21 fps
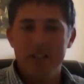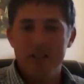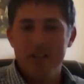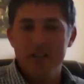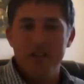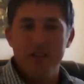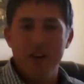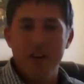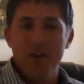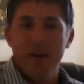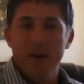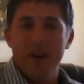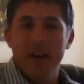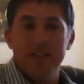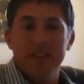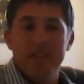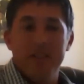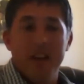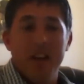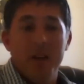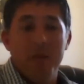us, our
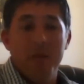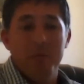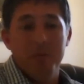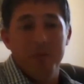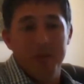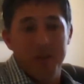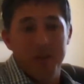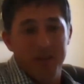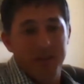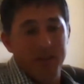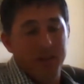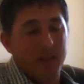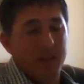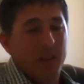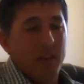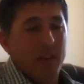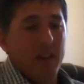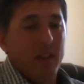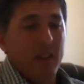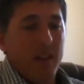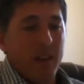team,
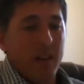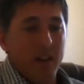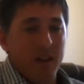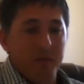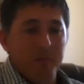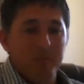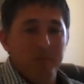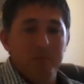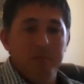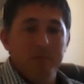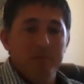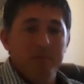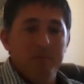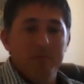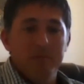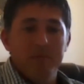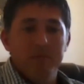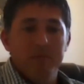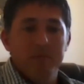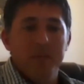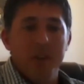
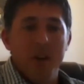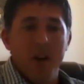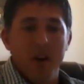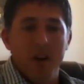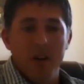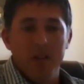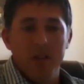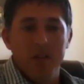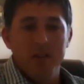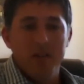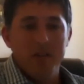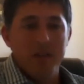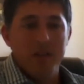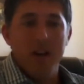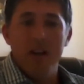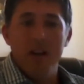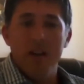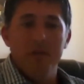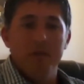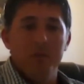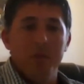I'd
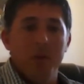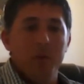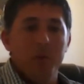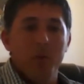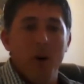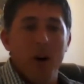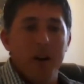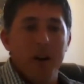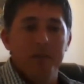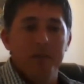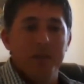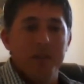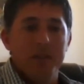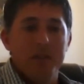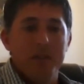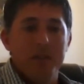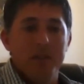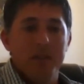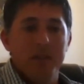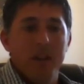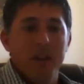say even my wife
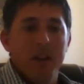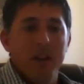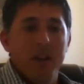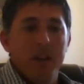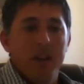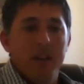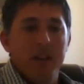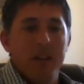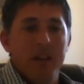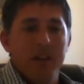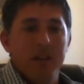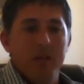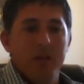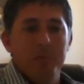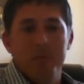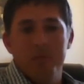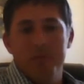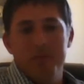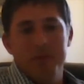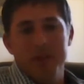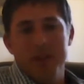
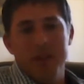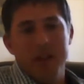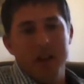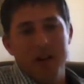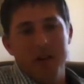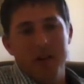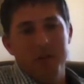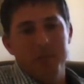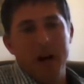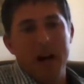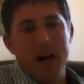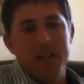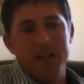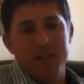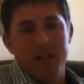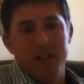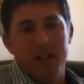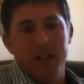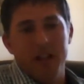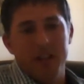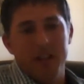they're
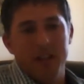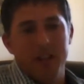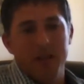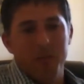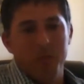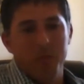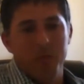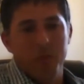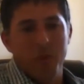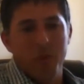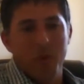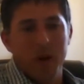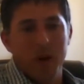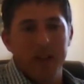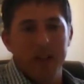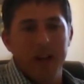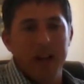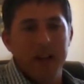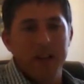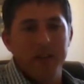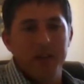amazing in what
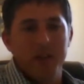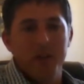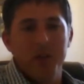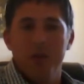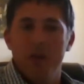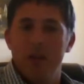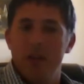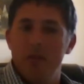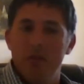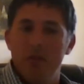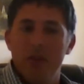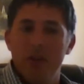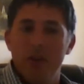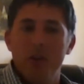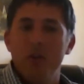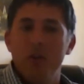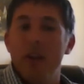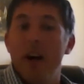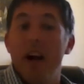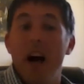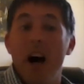they do and
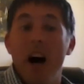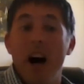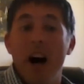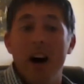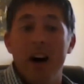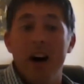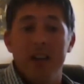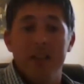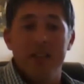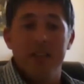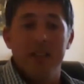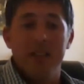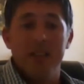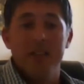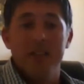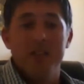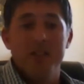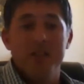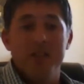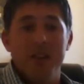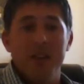who they are.
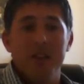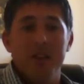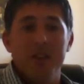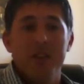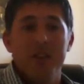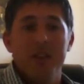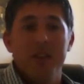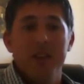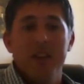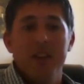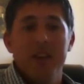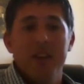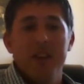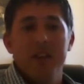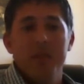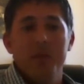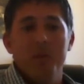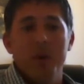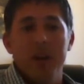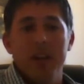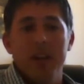And so
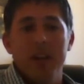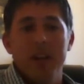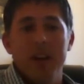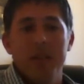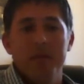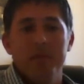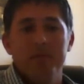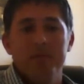we,